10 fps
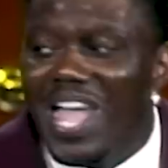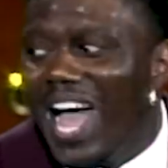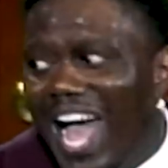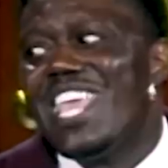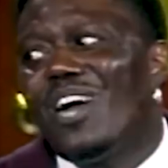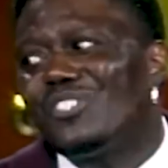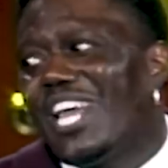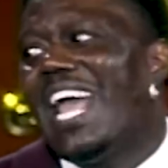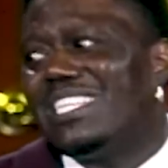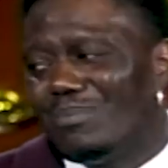How y'all
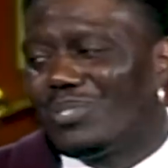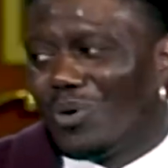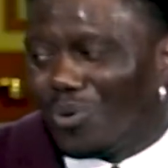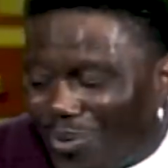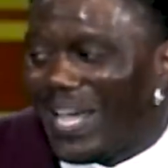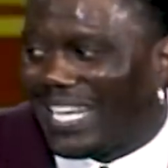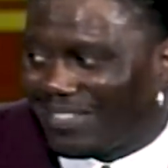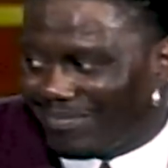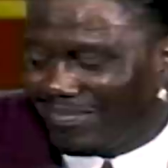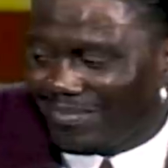change him so quick?
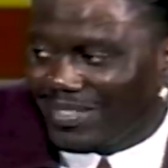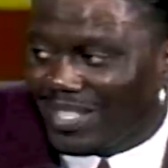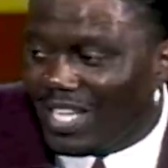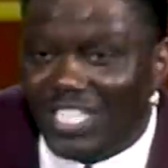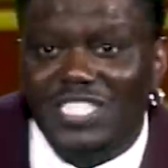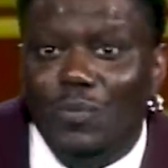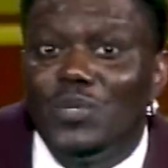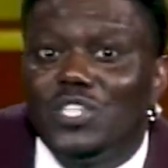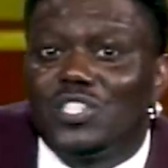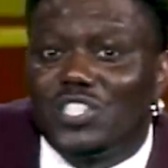He said, we
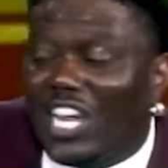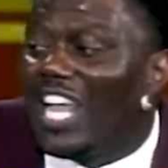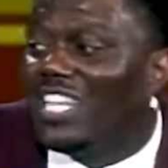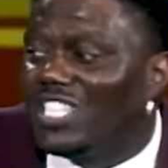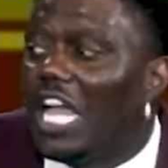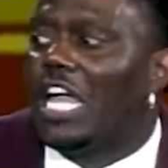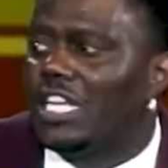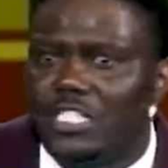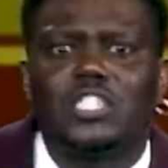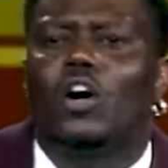just change
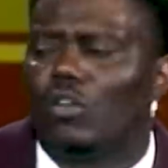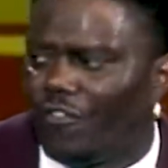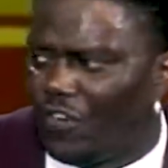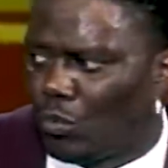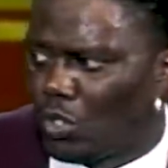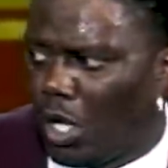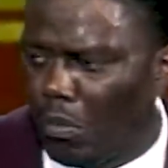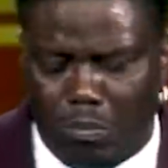heads. That's all the fuck we did.